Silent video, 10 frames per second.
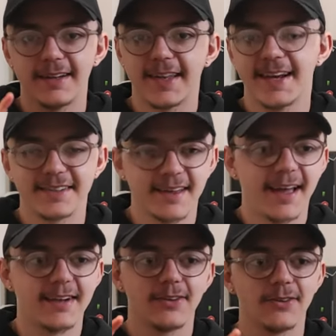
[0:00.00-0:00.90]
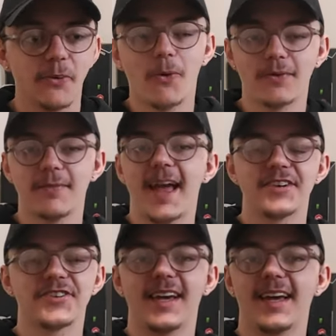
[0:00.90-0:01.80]
get a title or
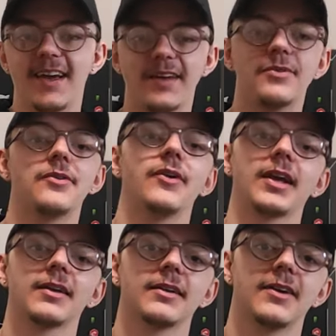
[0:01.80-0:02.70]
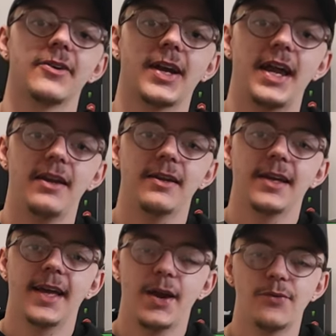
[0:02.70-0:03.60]
hashtag, everything, okay?
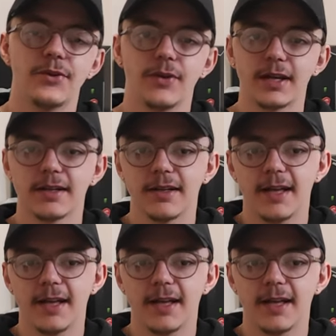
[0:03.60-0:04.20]
Everything.